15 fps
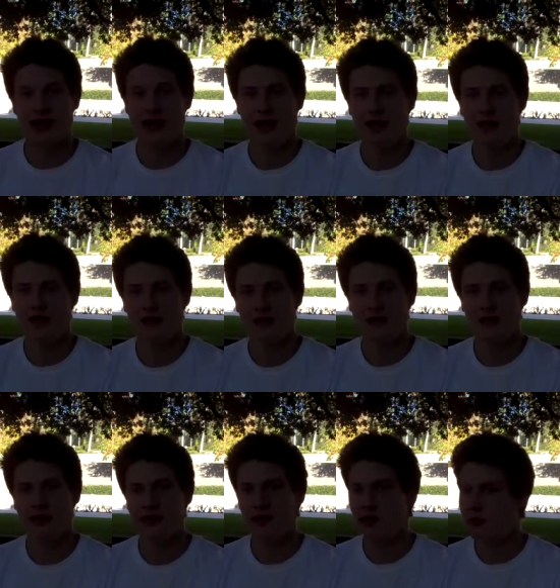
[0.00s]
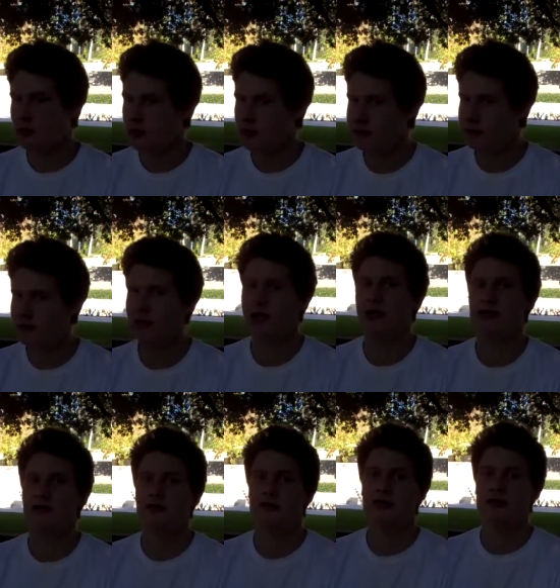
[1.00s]
And that could have burned
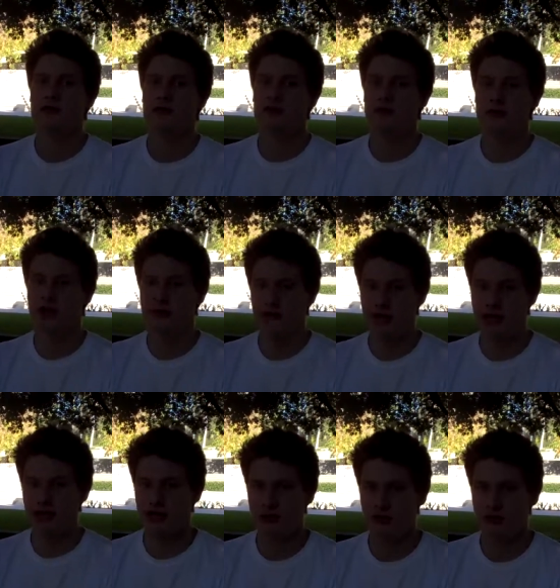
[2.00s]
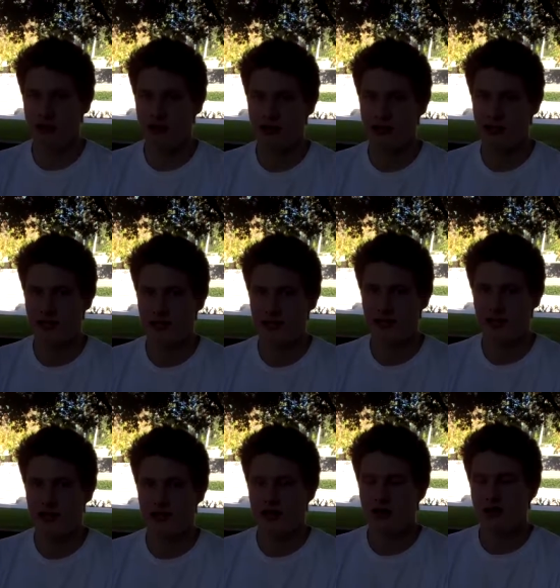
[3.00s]
me during the school application process.
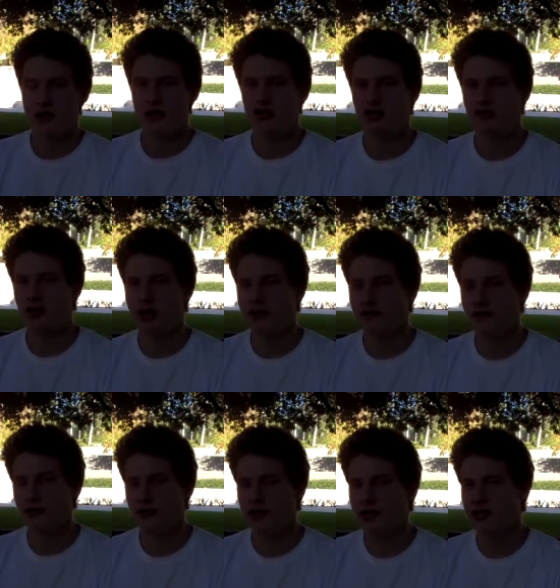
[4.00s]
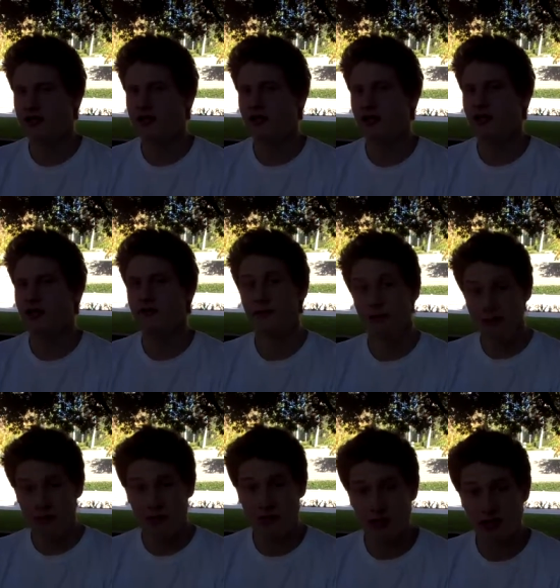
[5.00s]
So what I've learned is, if you
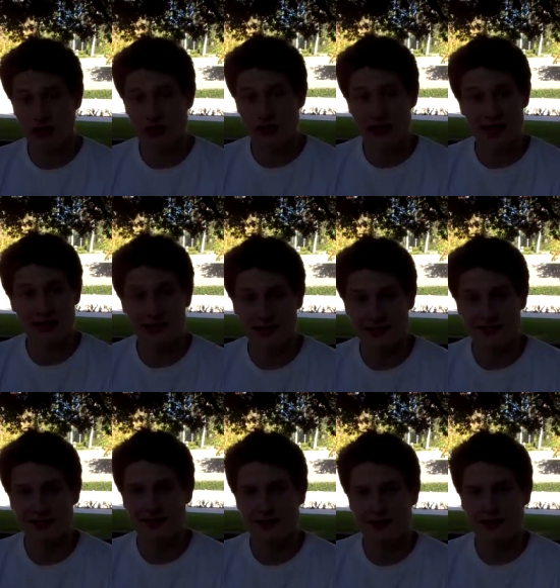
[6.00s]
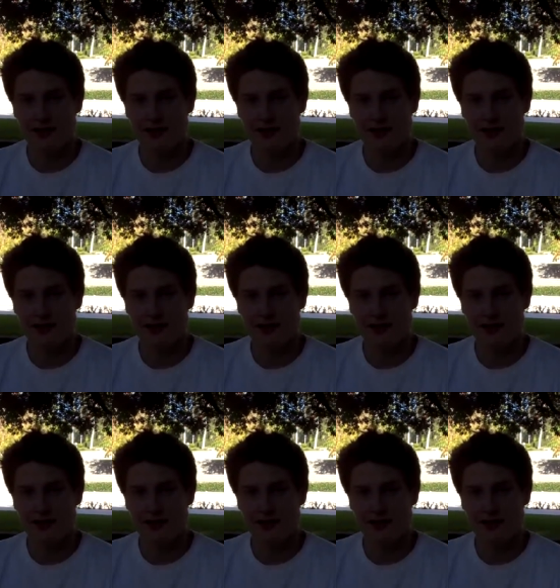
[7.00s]
have a question, ask it.